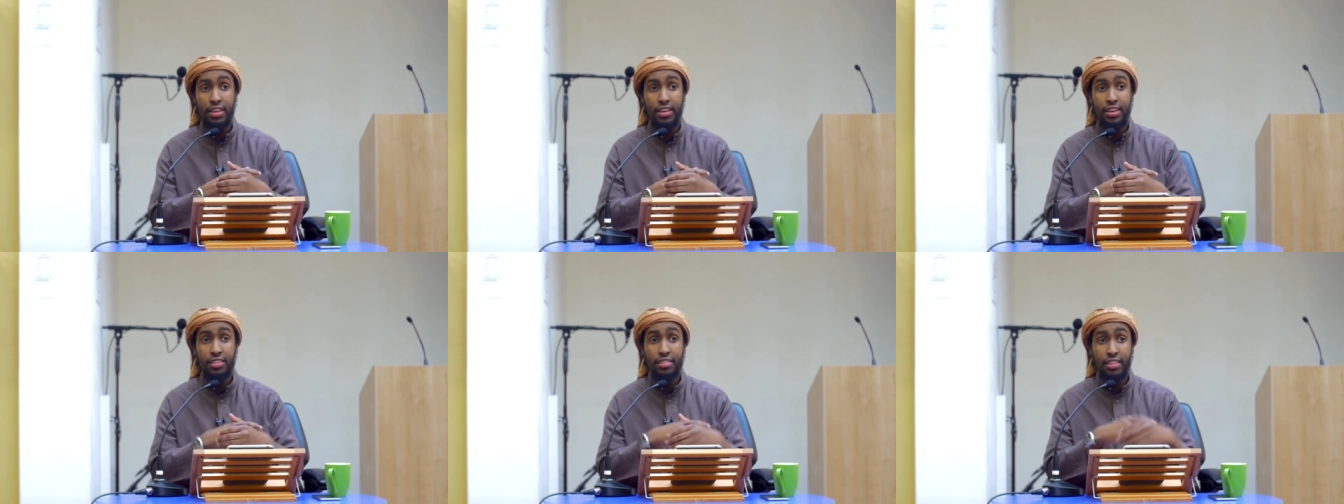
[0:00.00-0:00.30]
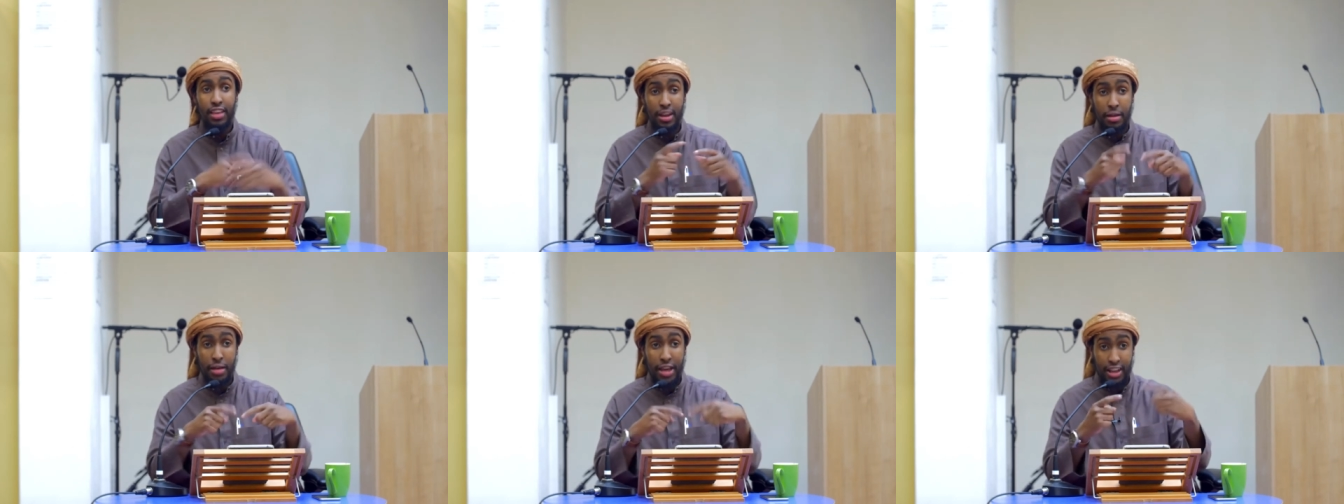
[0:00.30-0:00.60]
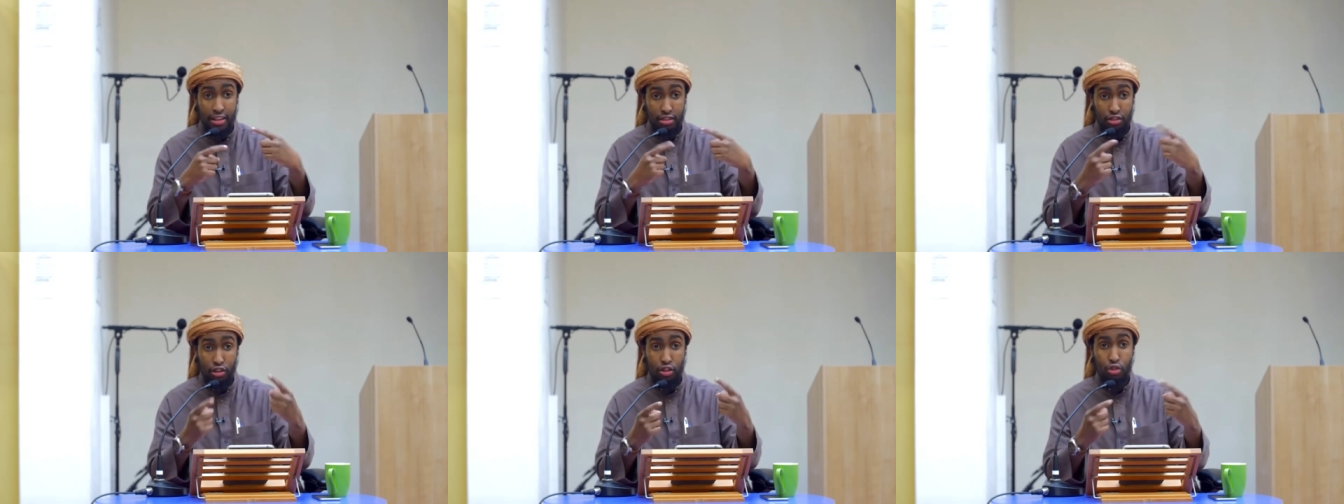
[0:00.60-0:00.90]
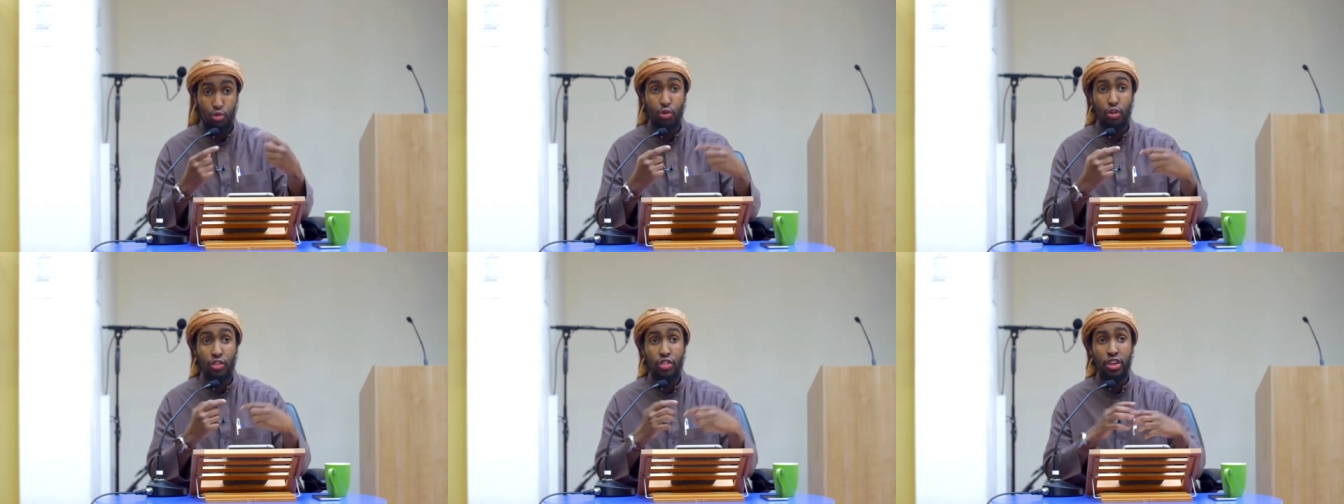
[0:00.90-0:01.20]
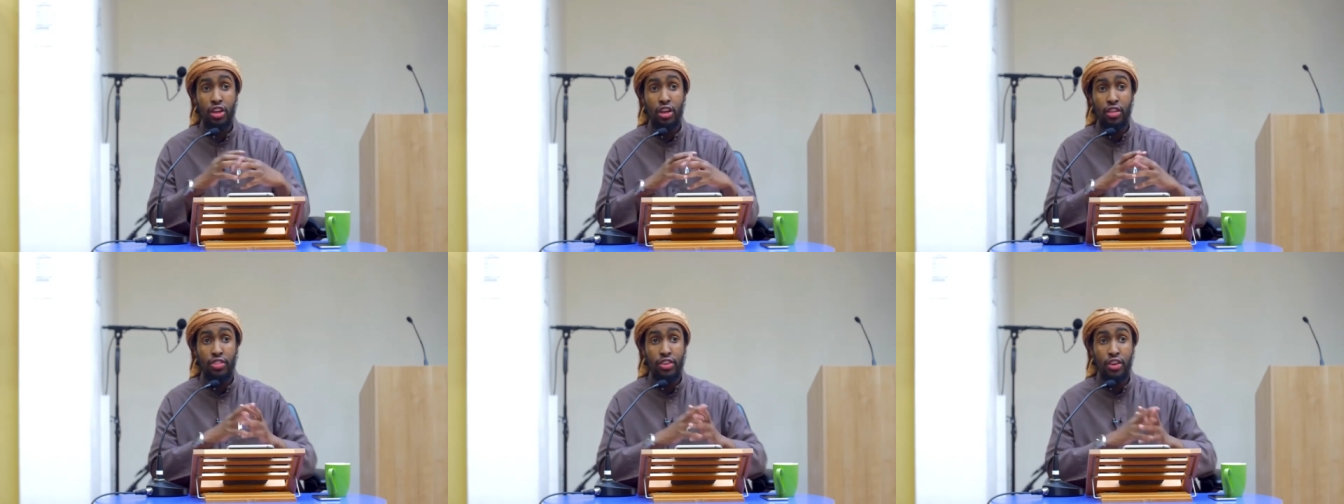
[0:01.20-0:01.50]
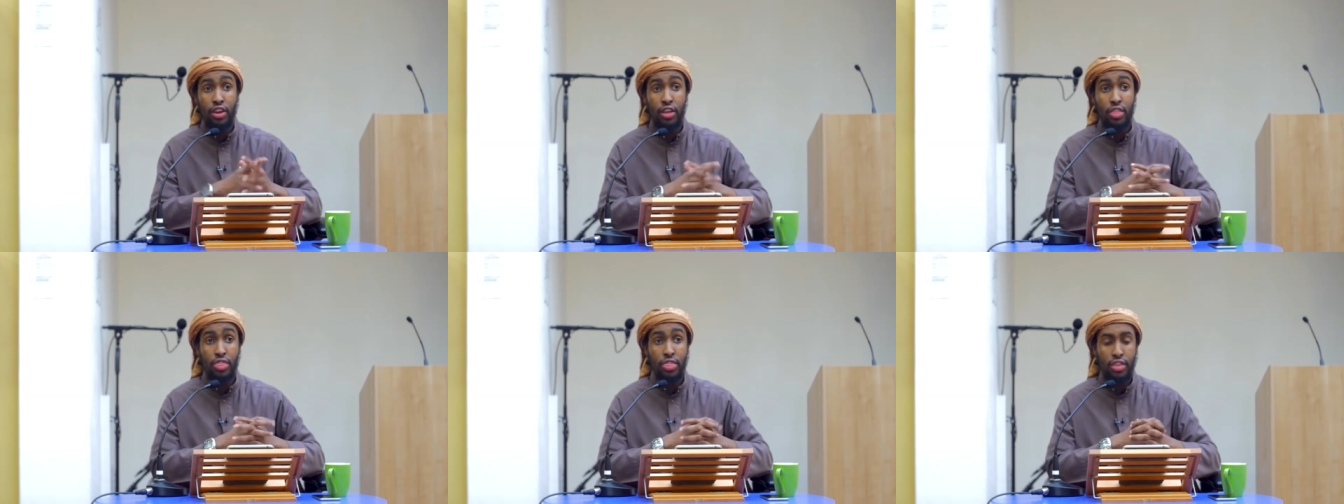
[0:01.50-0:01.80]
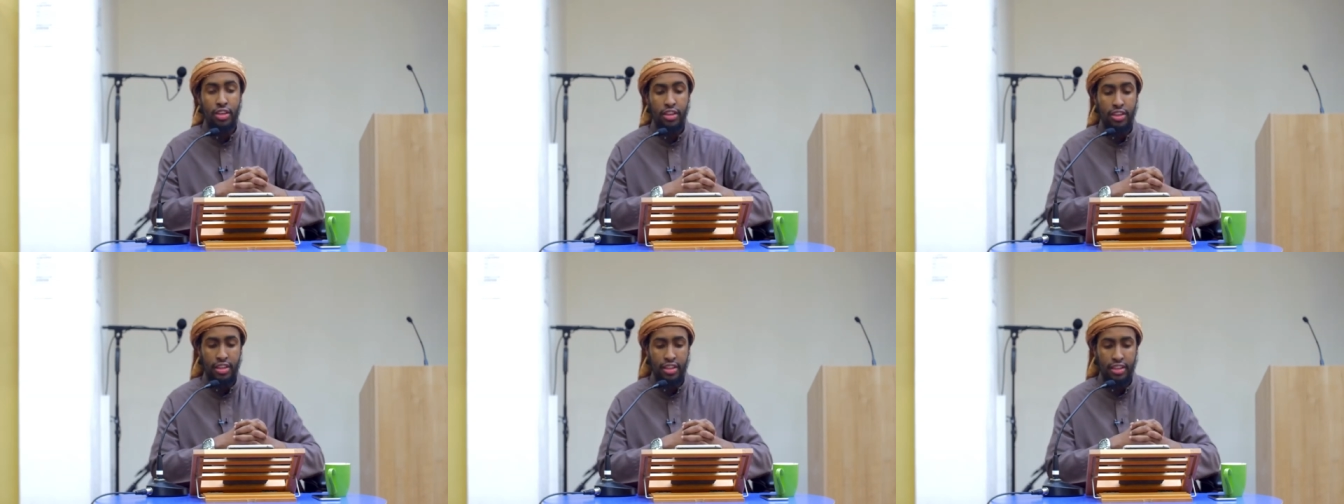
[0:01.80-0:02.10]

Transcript: is going to execute on the, on the earth.